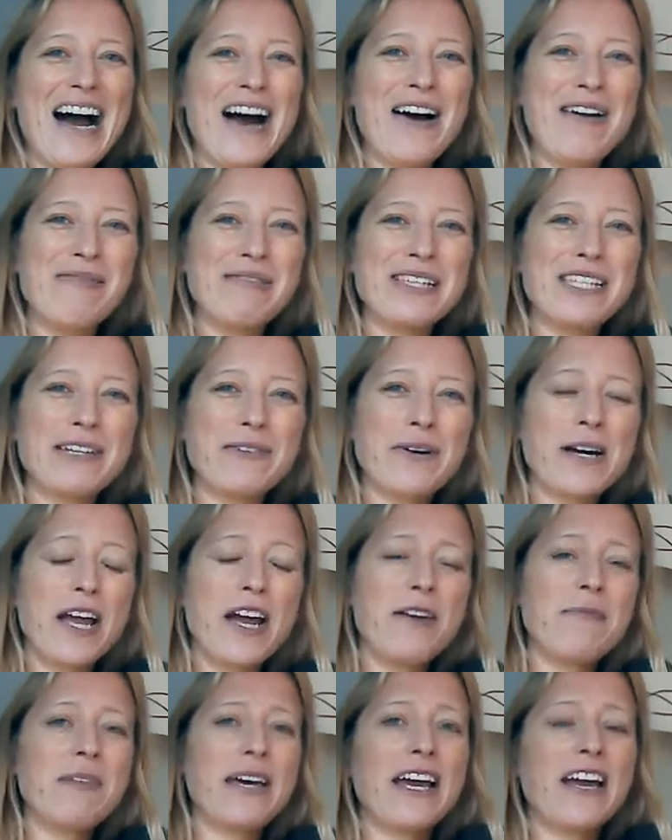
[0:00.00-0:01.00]
So I
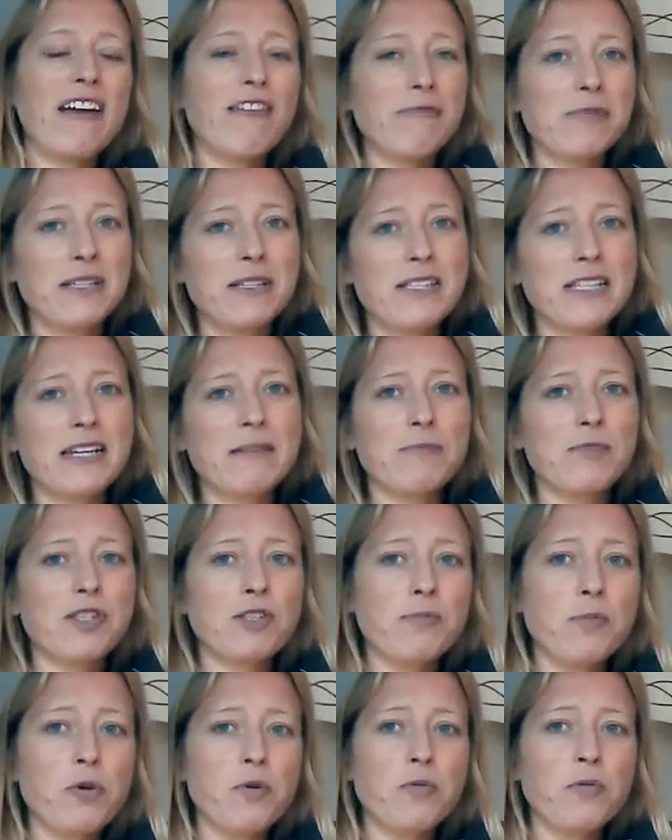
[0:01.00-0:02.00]
hope that helps in some
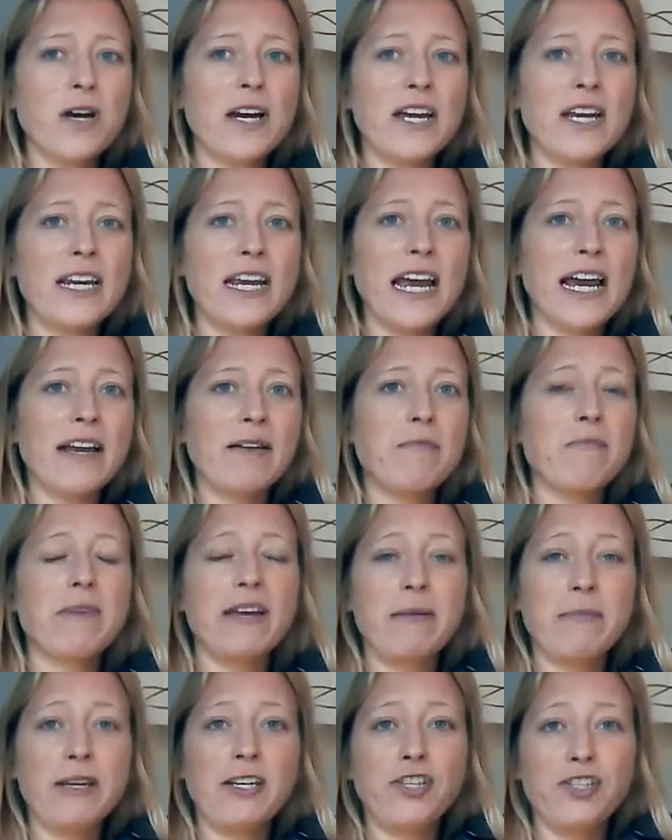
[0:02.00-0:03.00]
small way, and
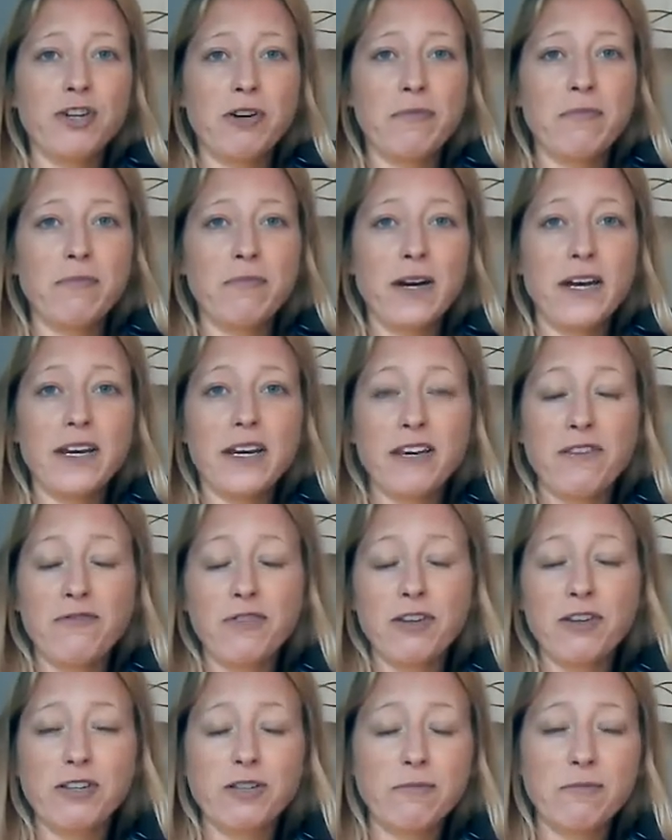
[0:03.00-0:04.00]
maybe John might give
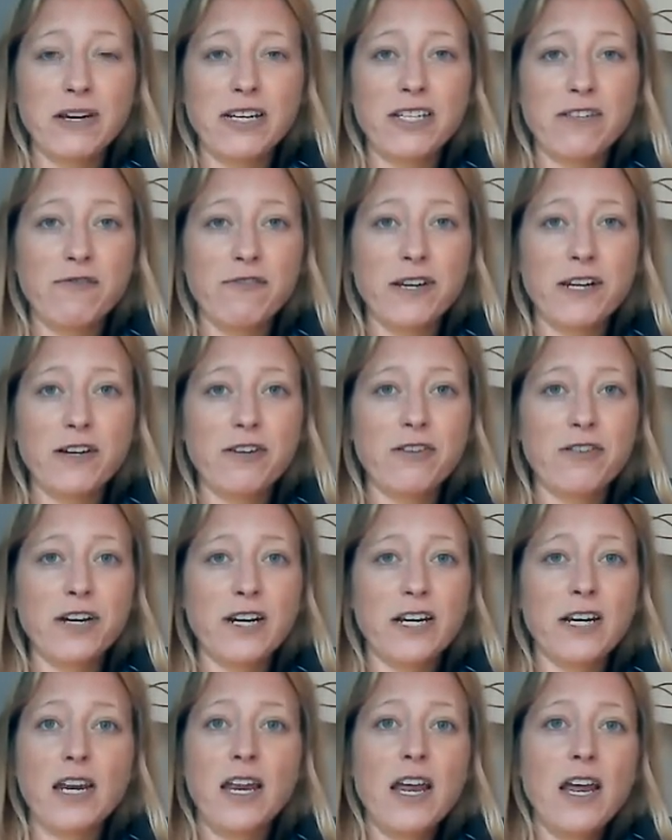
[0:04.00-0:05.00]
you some better
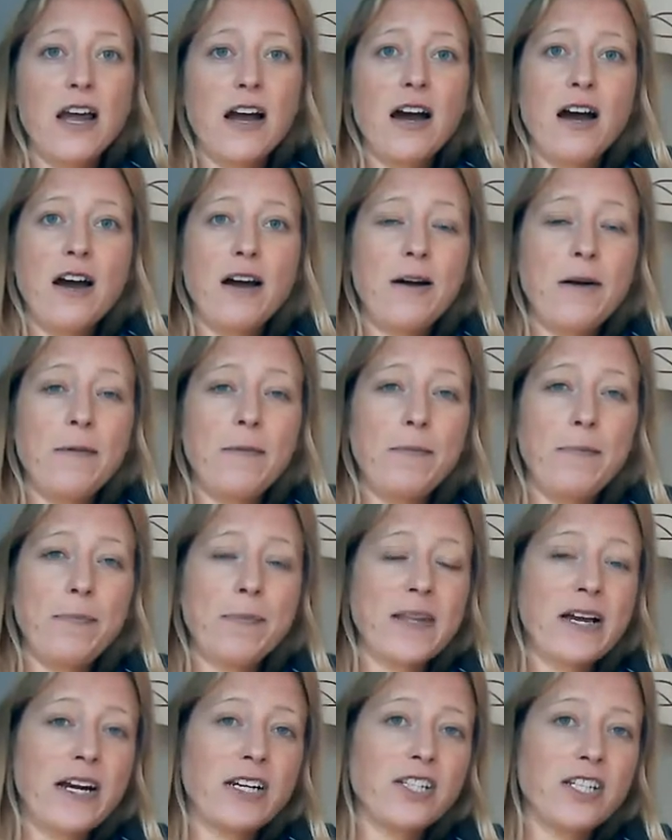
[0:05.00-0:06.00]
fingering.
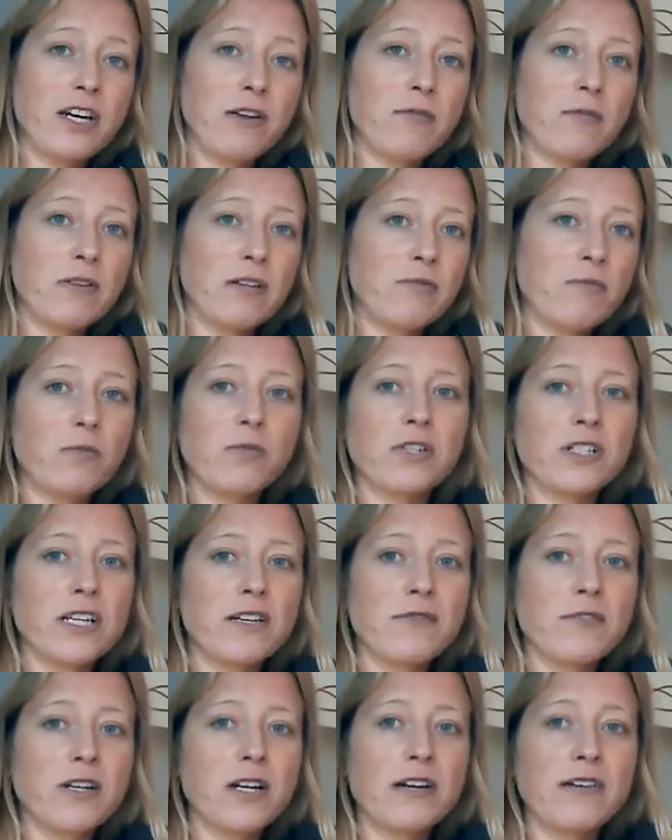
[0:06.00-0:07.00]
I don't want to
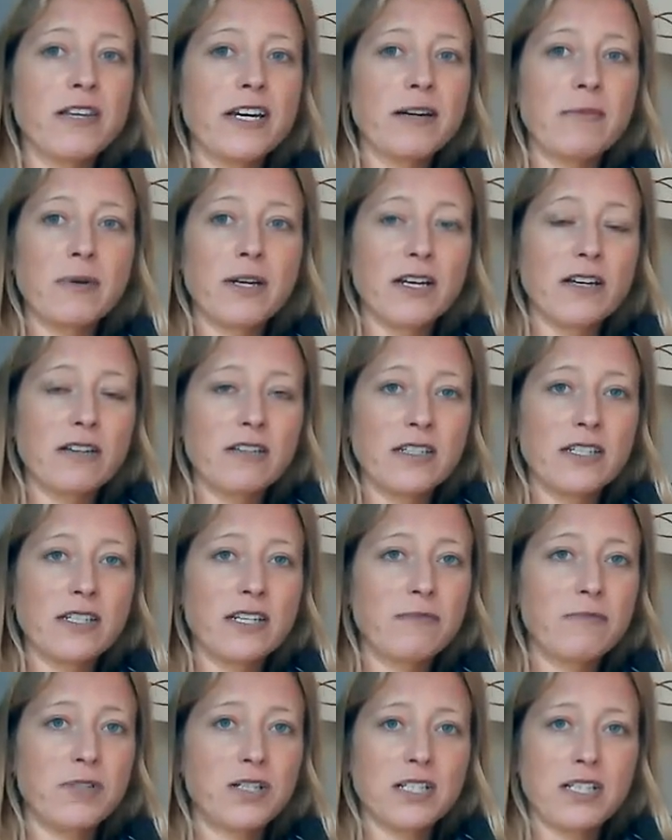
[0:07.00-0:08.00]
even go there because
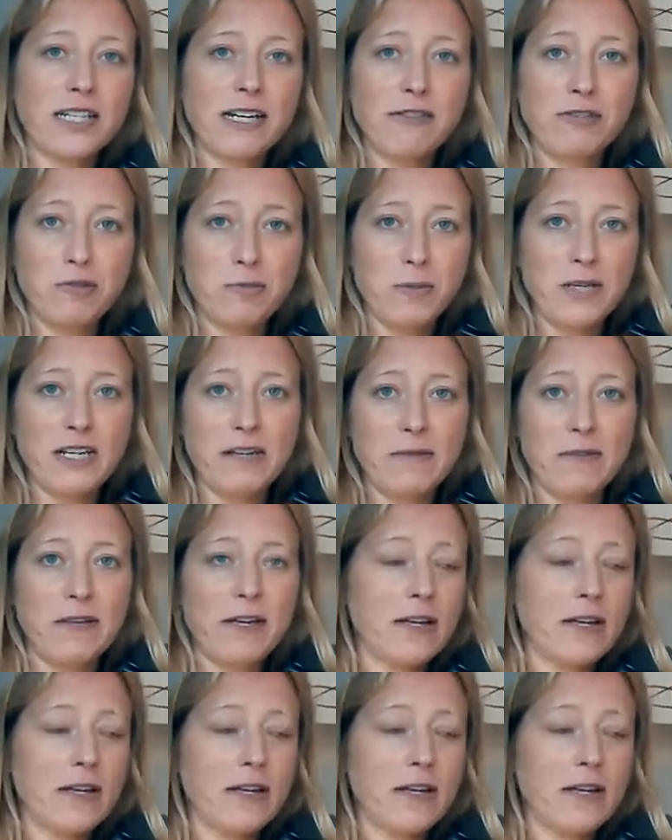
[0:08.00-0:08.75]
I'm just out of my depth.